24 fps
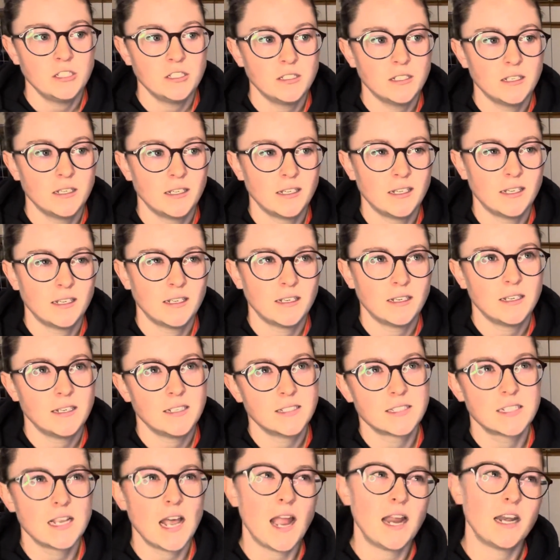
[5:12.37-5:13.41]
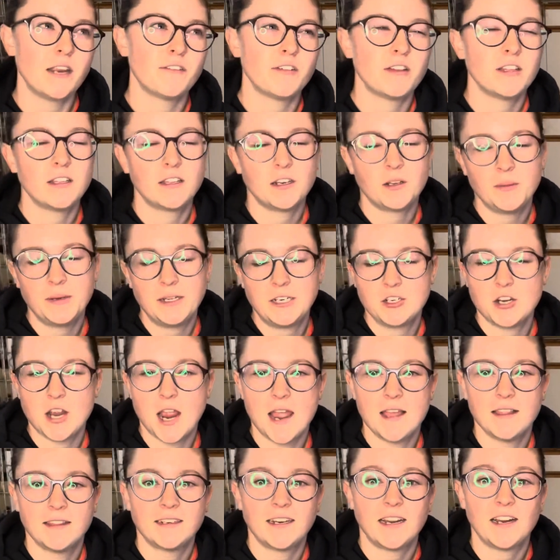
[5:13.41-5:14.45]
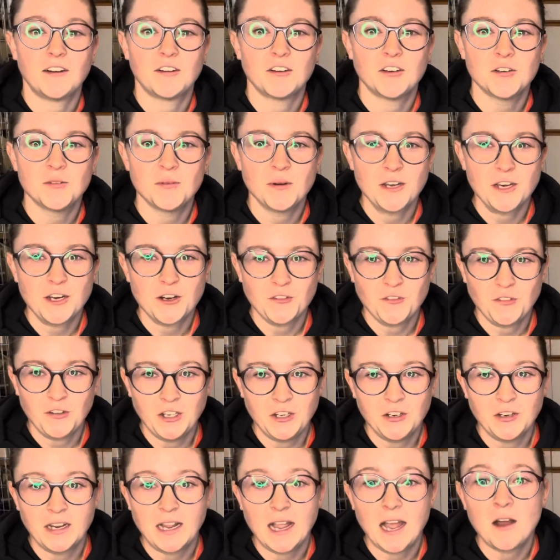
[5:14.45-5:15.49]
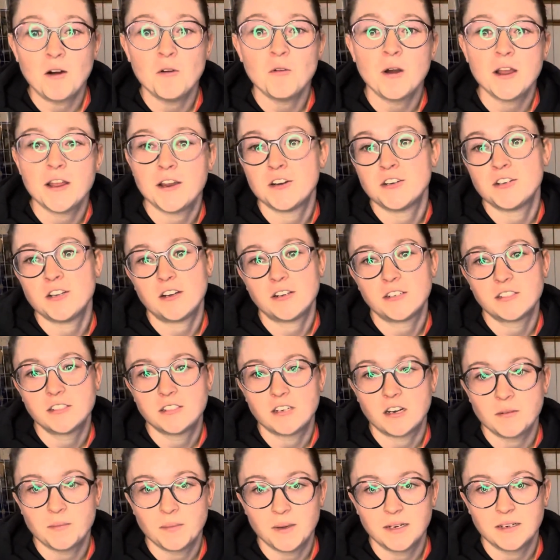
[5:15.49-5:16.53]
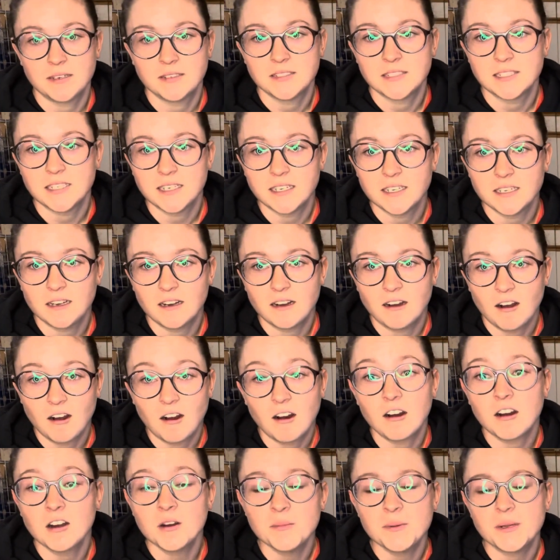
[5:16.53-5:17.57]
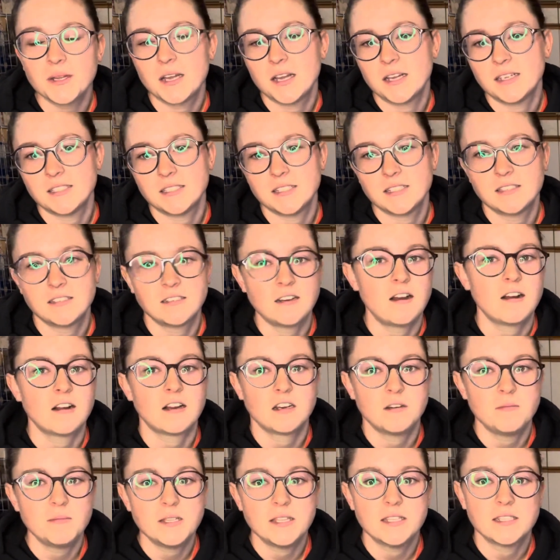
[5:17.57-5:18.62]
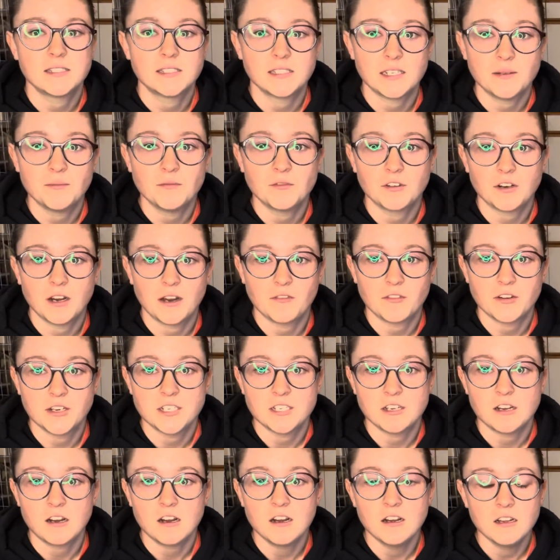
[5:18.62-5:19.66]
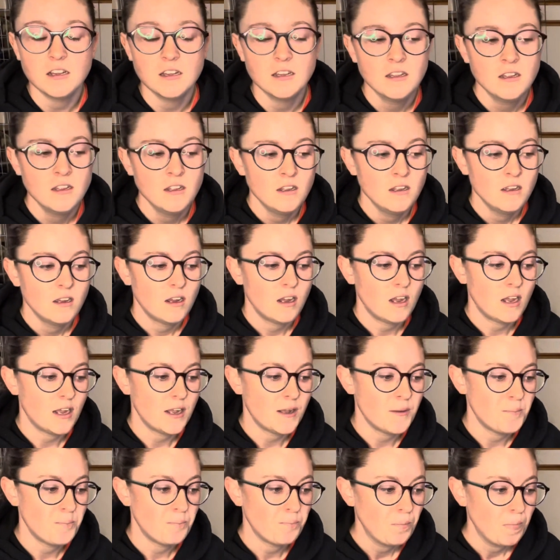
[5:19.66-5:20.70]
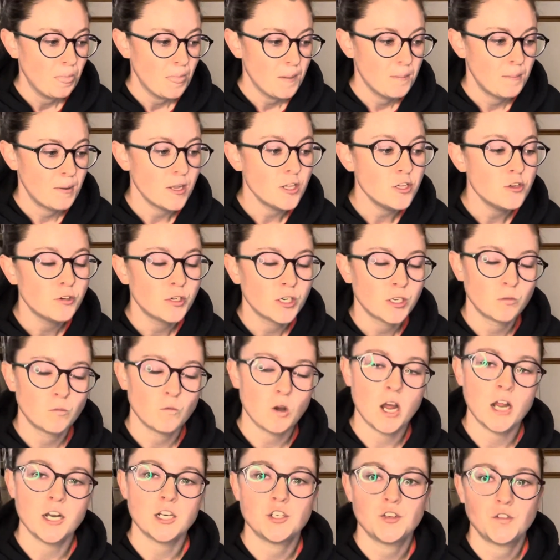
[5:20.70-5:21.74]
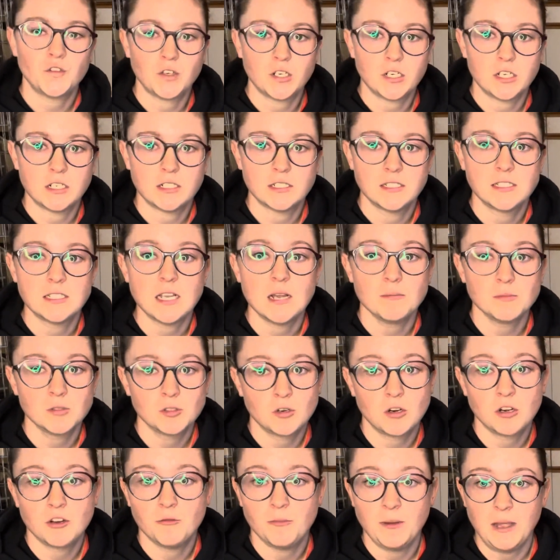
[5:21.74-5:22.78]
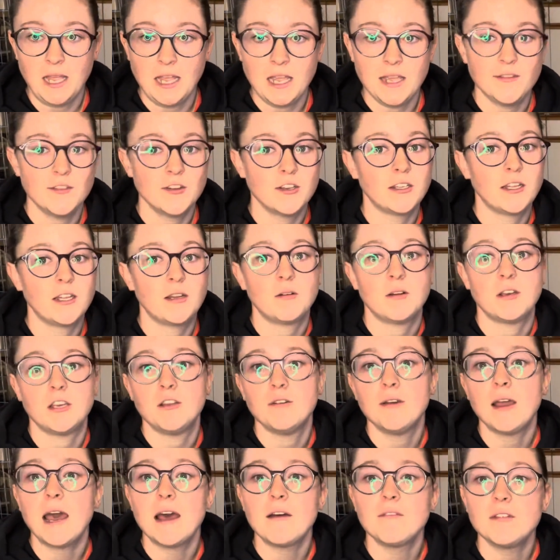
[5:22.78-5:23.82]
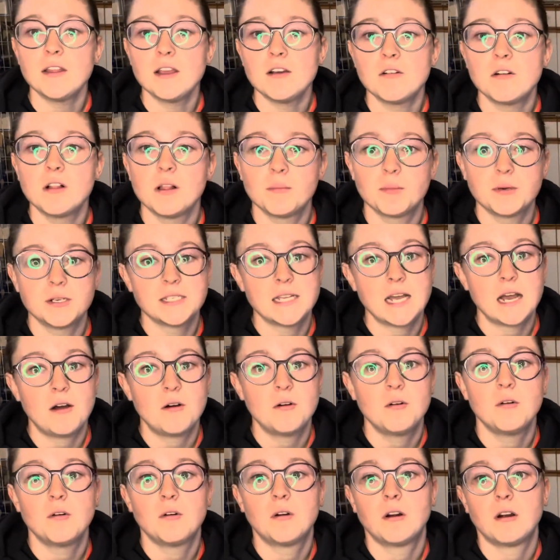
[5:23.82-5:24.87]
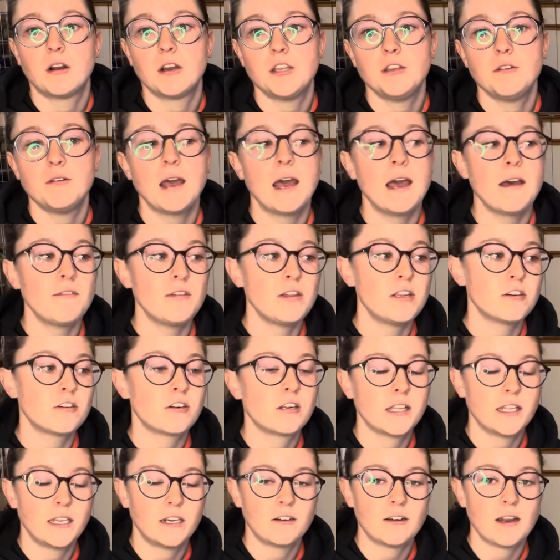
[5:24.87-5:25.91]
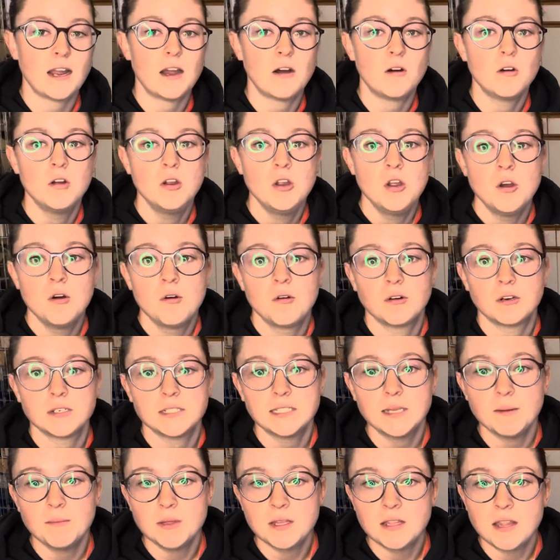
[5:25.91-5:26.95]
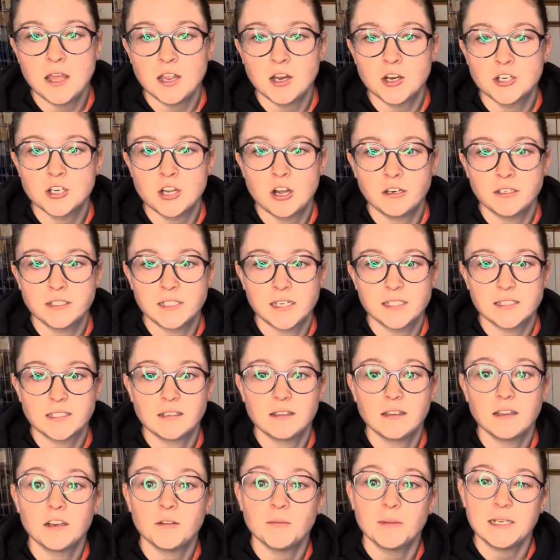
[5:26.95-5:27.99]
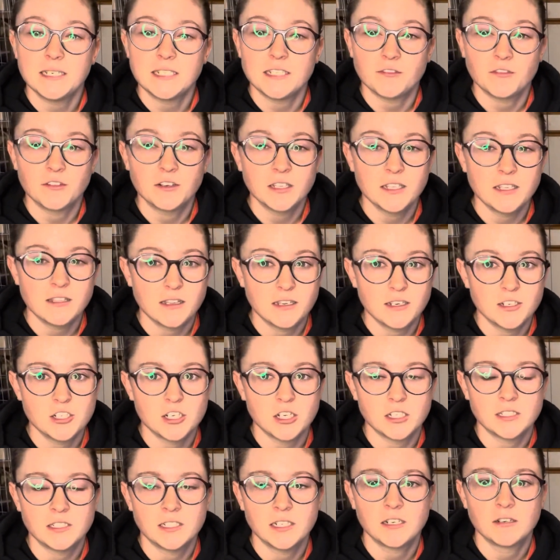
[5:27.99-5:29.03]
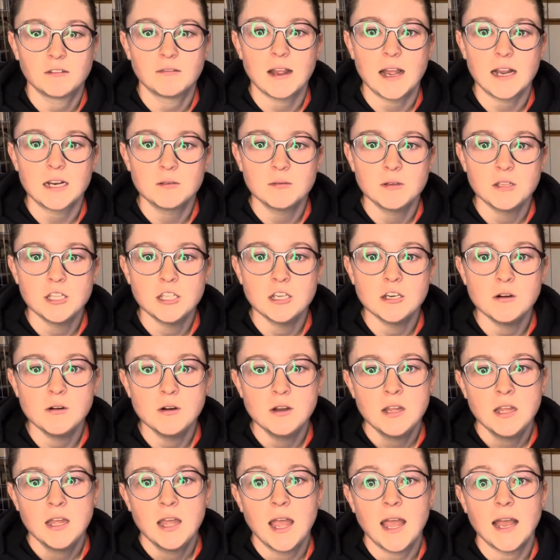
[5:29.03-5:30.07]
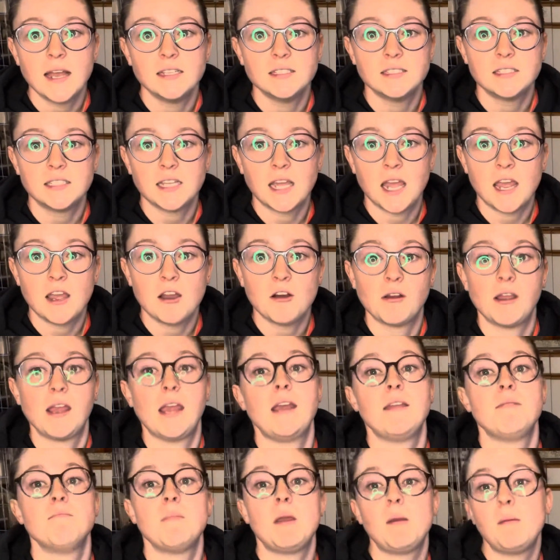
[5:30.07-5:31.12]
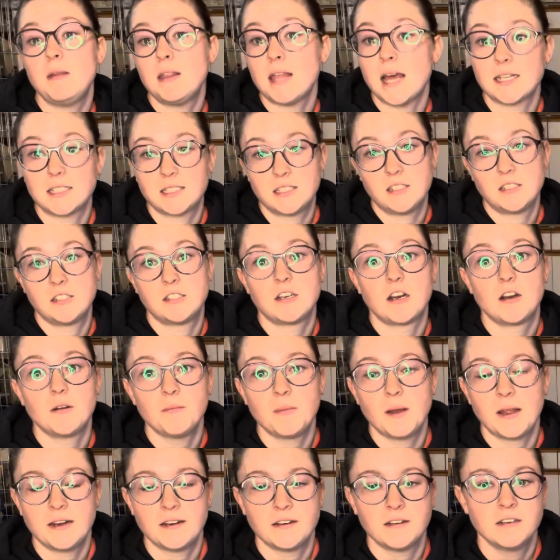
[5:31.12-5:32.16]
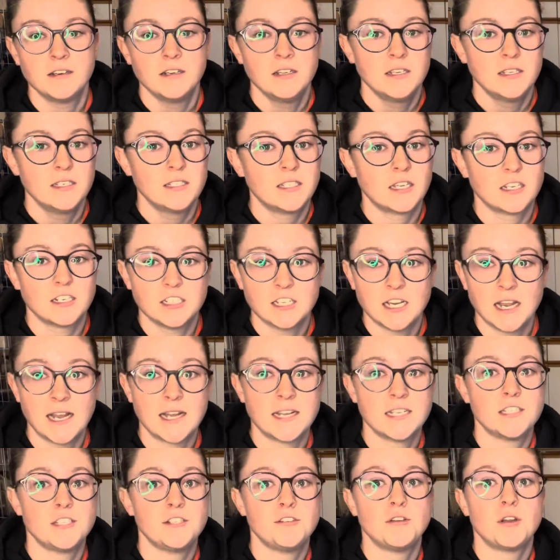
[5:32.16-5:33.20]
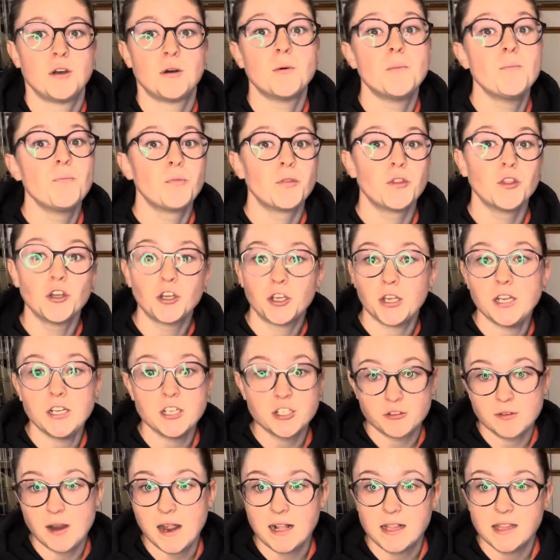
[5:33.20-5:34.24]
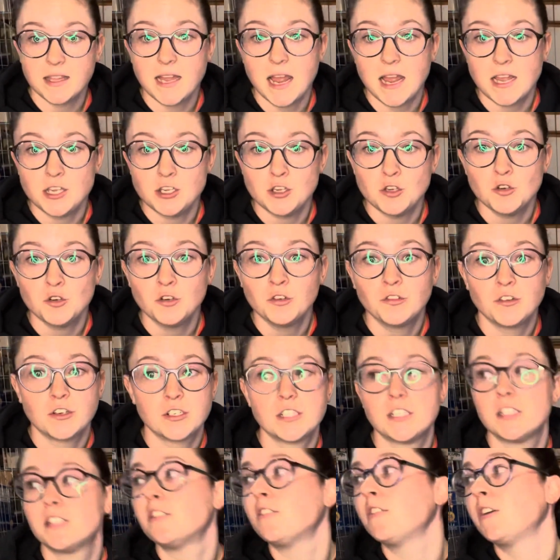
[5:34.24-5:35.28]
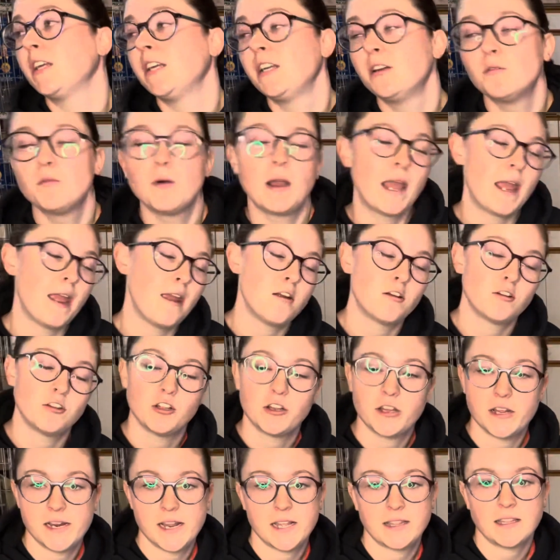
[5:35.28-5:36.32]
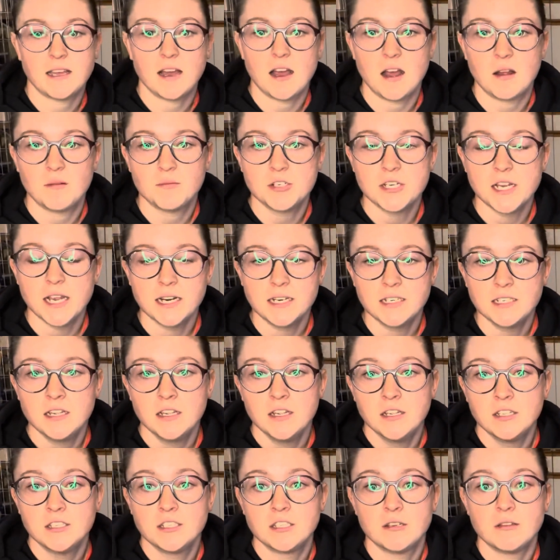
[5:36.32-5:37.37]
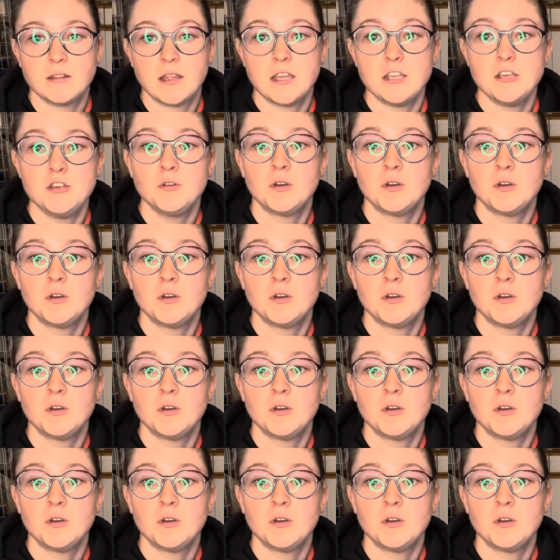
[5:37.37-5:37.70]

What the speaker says: it's kind of a little bit trial and error when you're figuring out what your dog's start buttons are, because it's not going to be the same for every dog. But you can watch for some sort of behavior, like when you have nail clippers out or you have ear cleaner out, or something that your dog does a little bit differently than just interact with you, and say, okay, maybe that's the start button, such as, you know, looking directly at you versus looking away or looking at the object, so that you